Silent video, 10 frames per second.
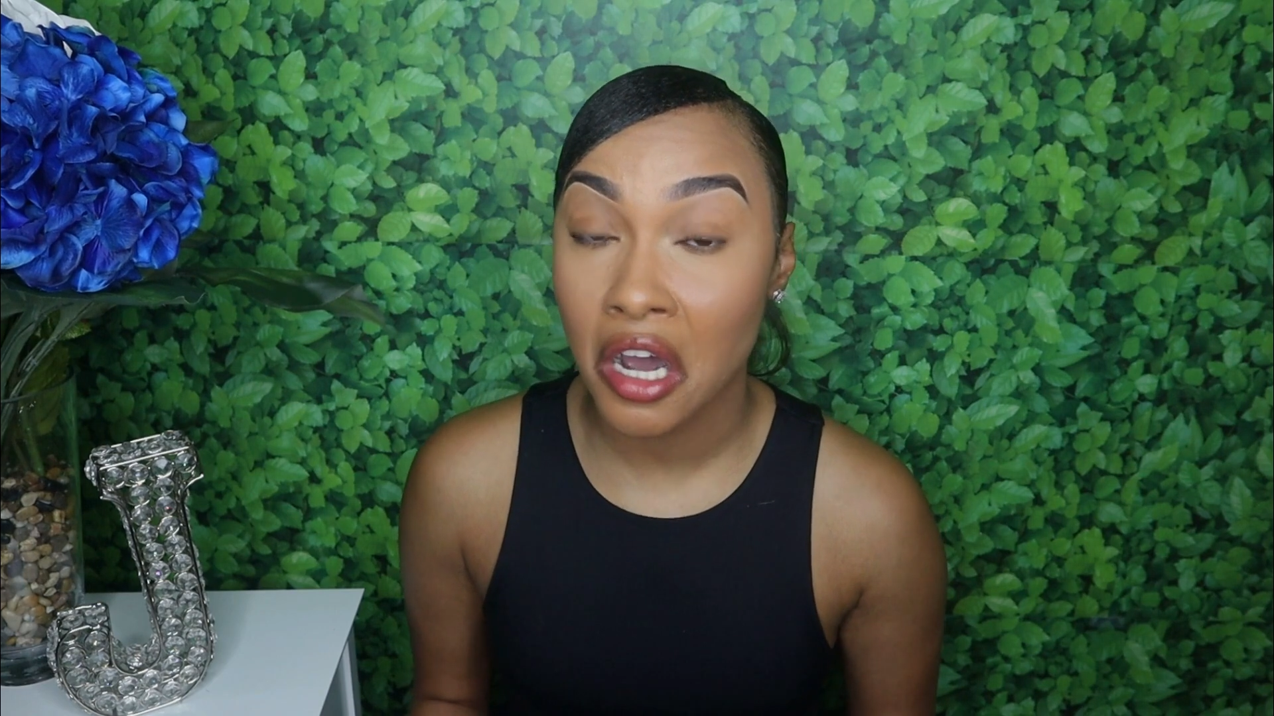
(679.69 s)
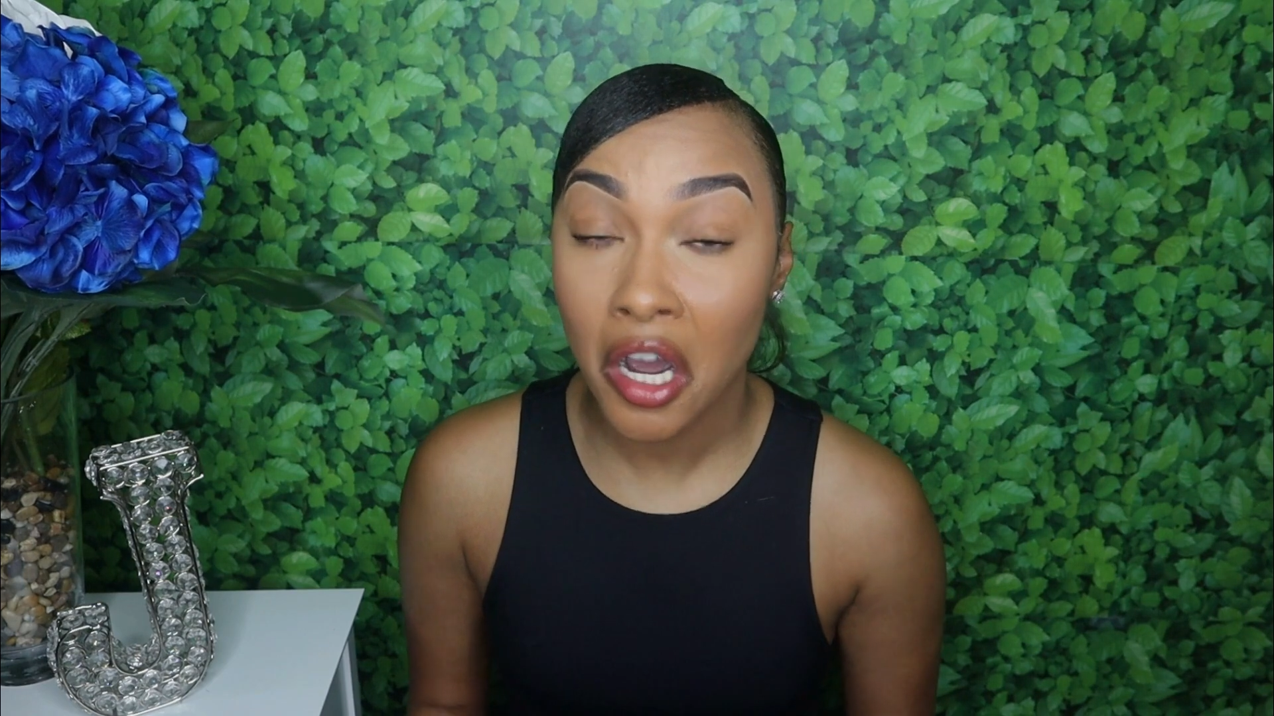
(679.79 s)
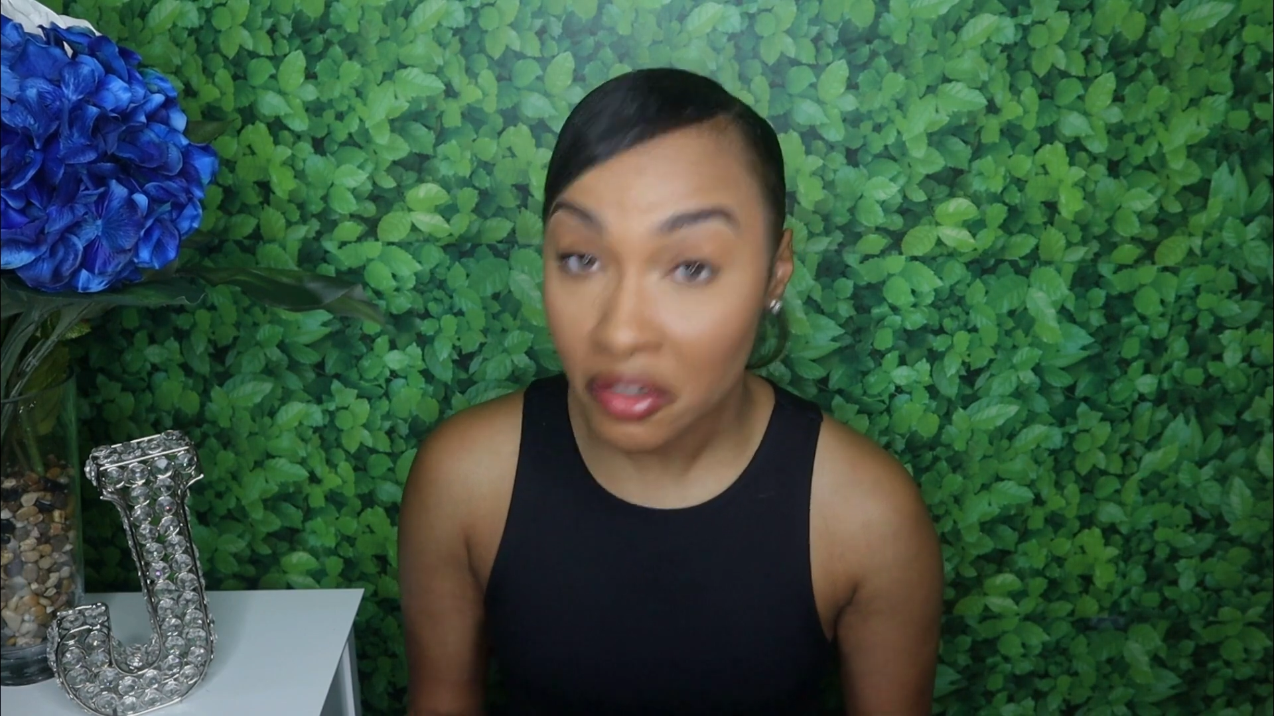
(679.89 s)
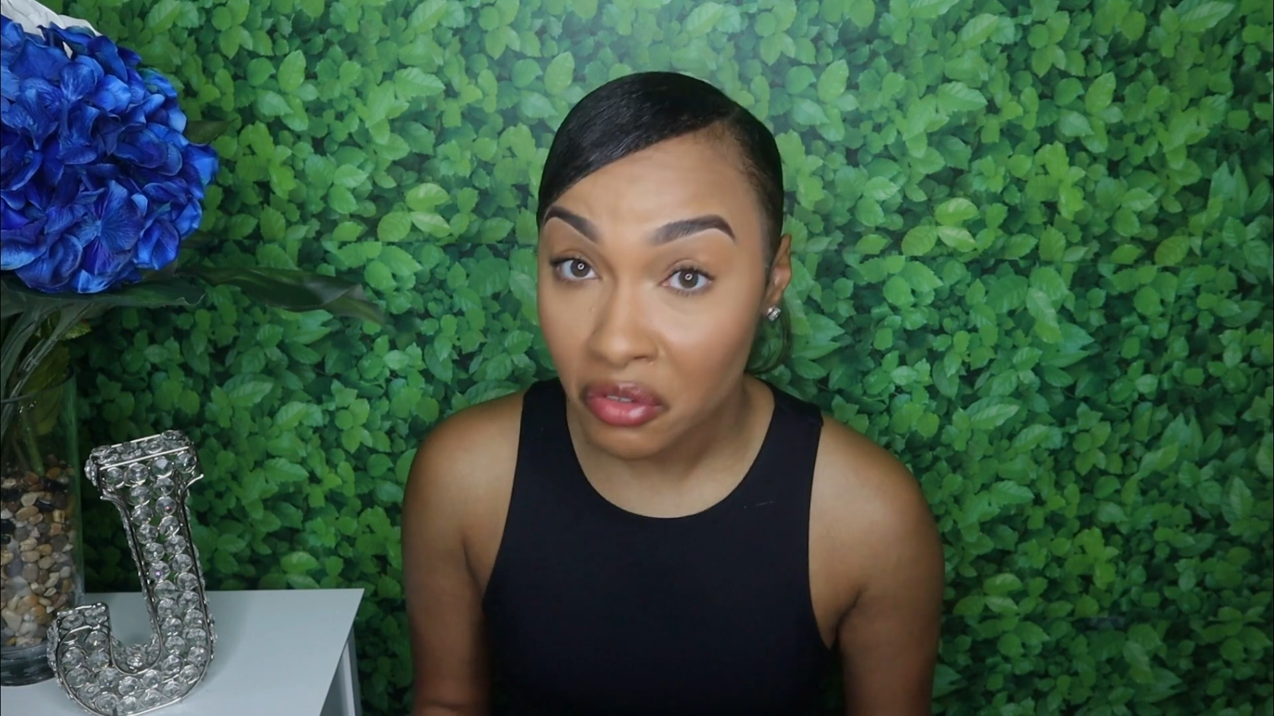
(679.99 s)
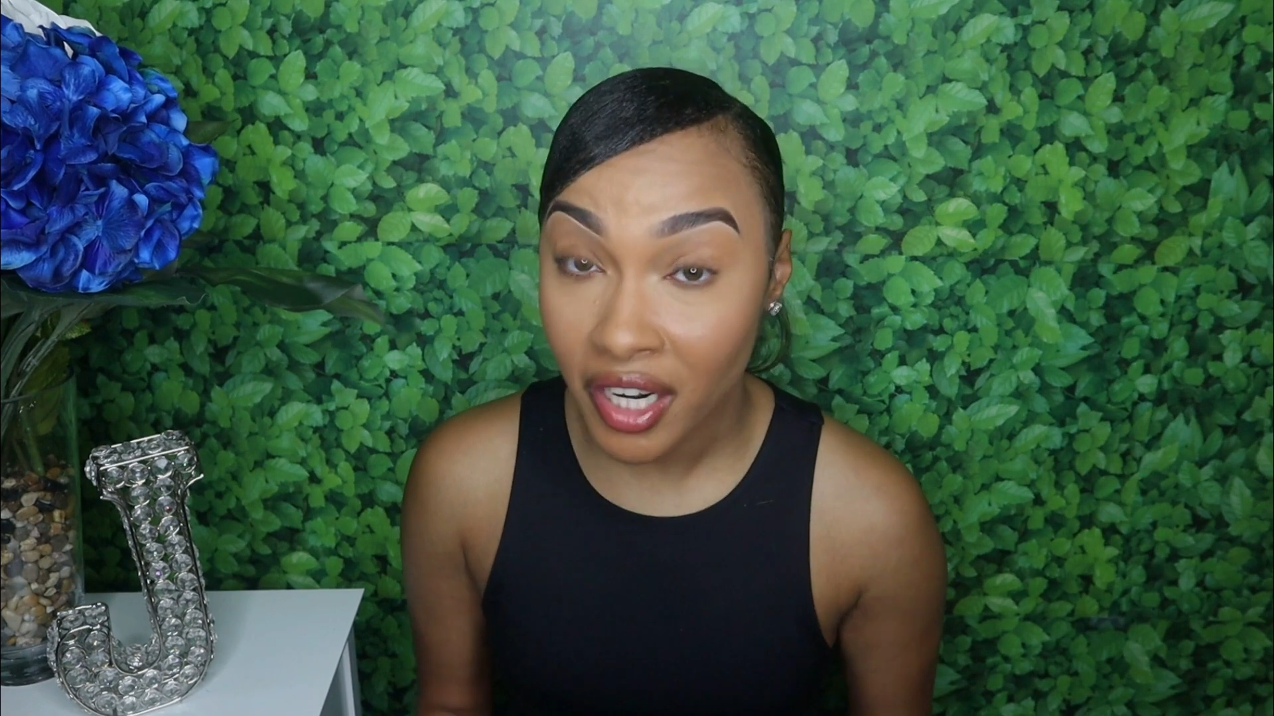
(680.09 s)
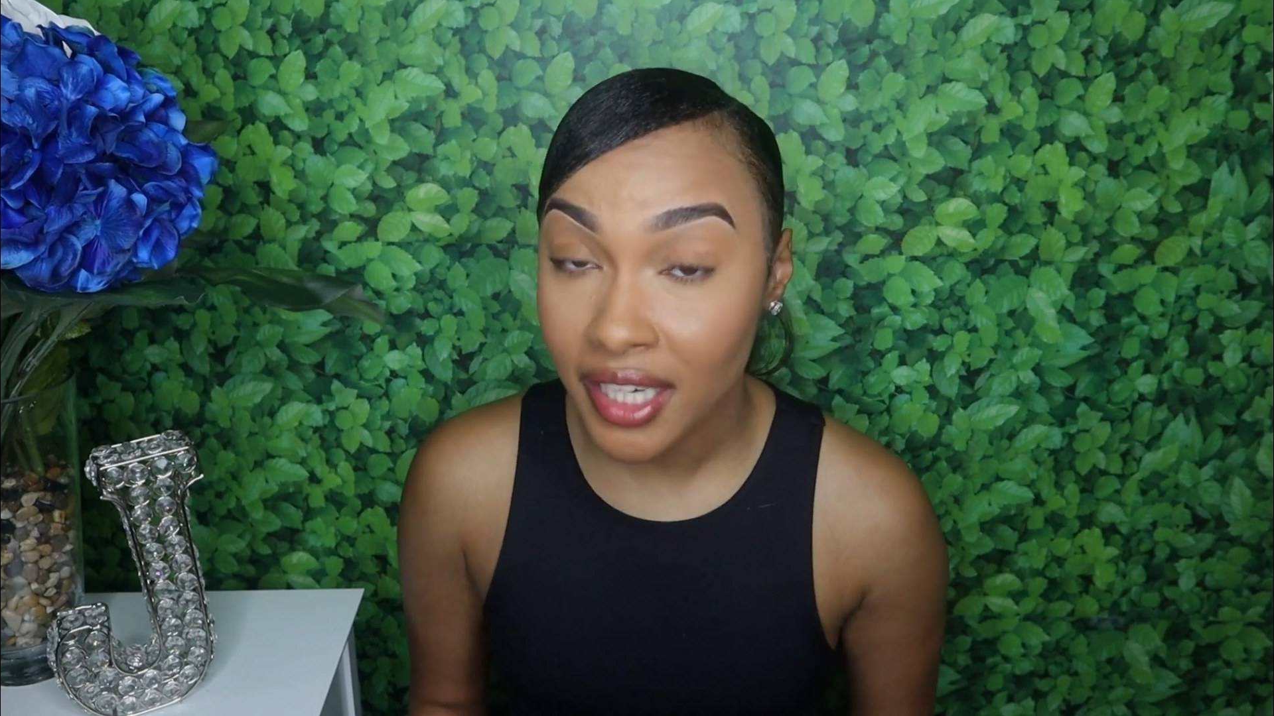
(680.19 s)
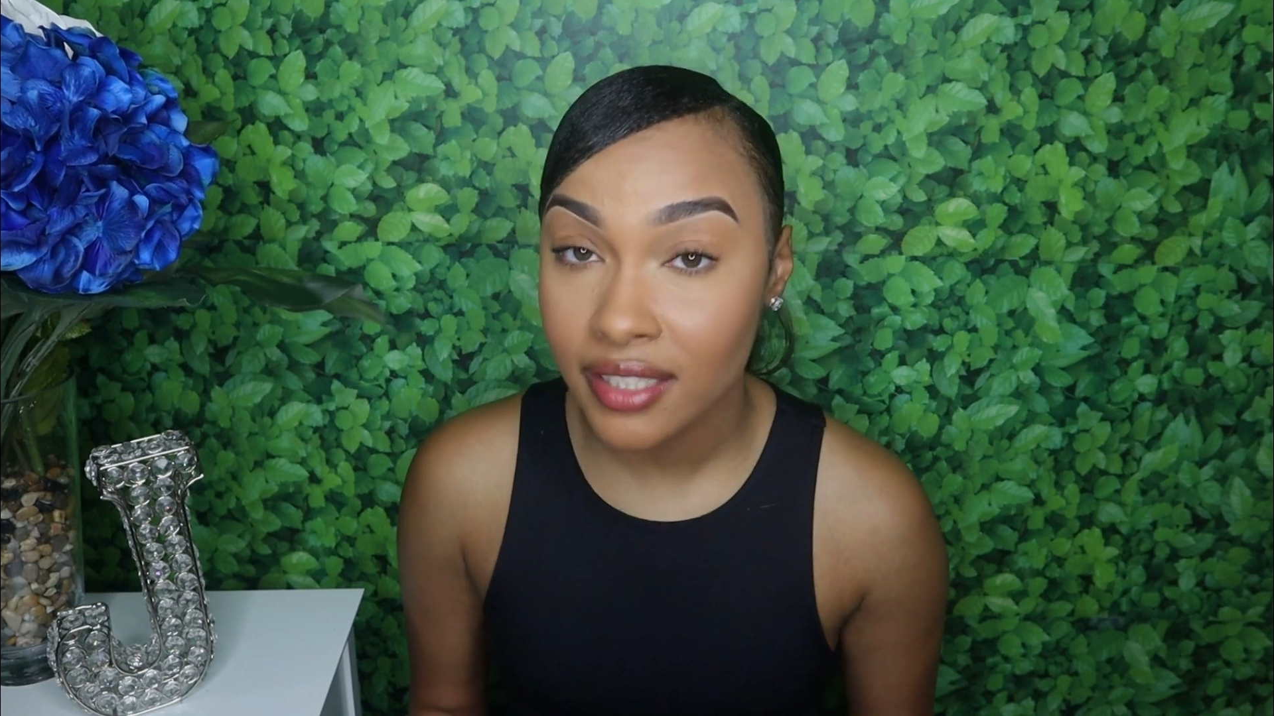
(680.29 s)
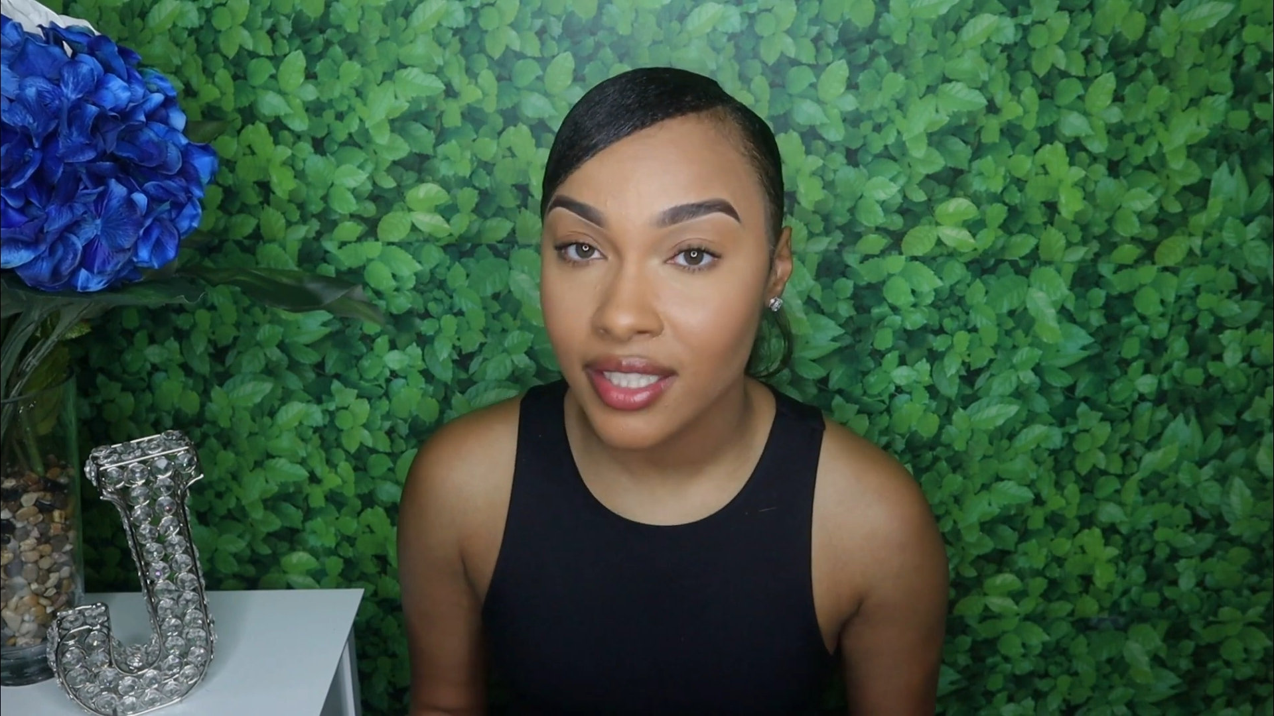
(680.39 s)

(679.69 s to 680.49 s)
unready